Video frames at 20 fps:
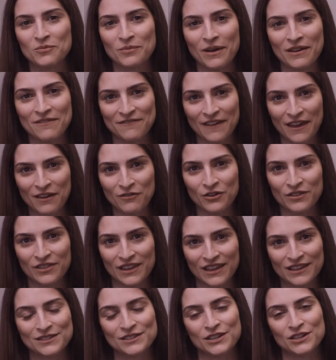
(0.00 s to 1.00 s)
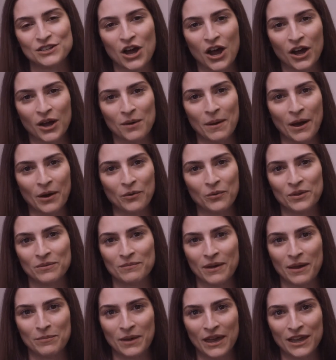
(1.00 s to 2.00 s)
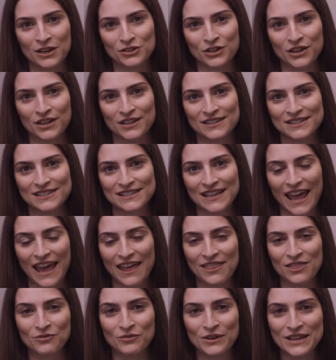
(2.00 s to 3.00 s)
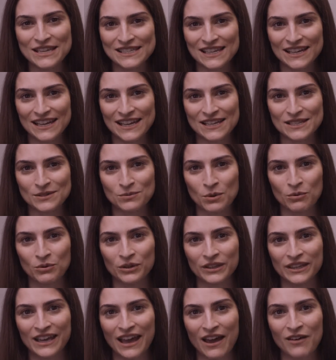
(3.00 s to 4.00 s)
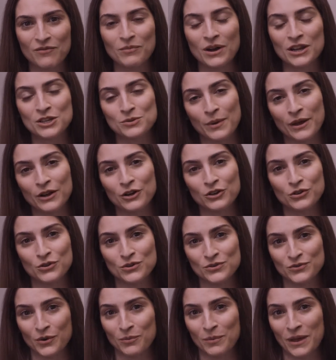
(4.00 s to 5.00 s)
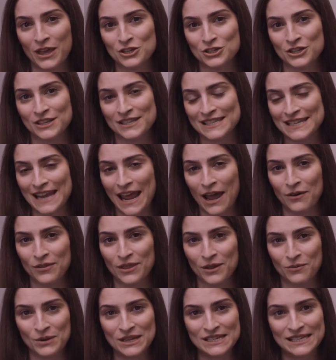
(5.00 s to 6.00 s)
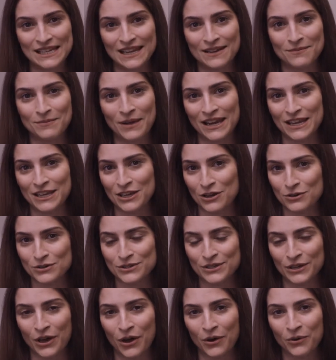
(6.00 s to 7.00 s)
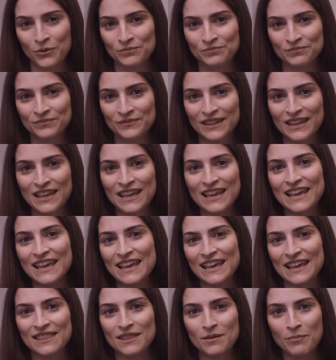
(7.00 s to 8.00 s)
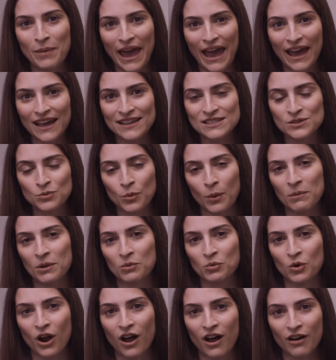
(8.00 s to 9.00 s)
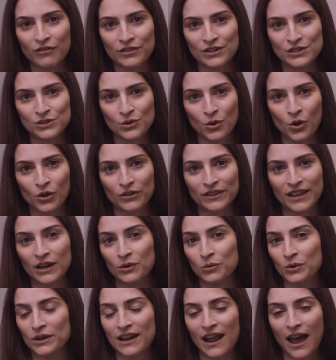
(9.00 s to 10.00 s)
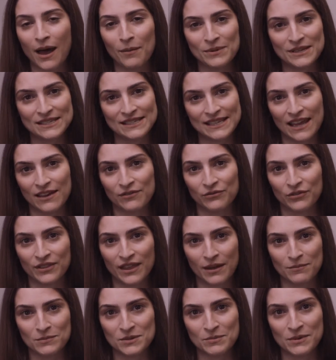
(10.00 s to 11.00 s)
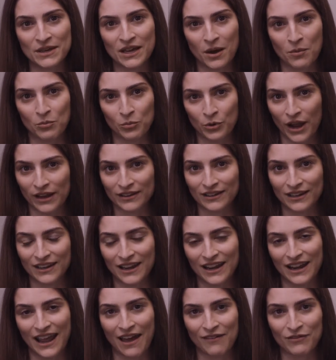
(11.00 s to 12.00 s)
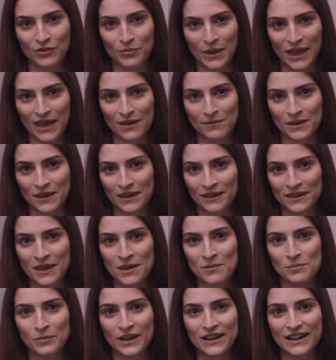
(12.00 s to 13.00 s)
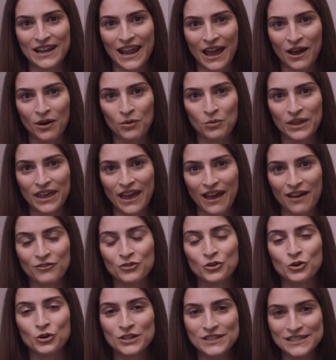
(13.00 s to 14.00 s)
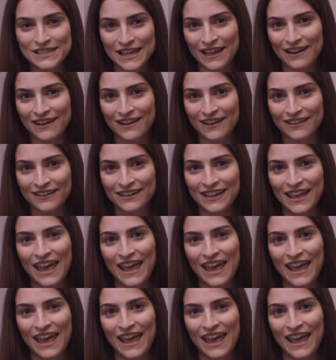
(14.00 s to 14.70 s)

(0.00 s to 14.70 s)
of my favorite things to talk about with my patients, and the reason is we really have much better news for patients now than we did many years ago. In the past, women were often told that it would not be safe for them to become pregnant and have a baby, but now we have good data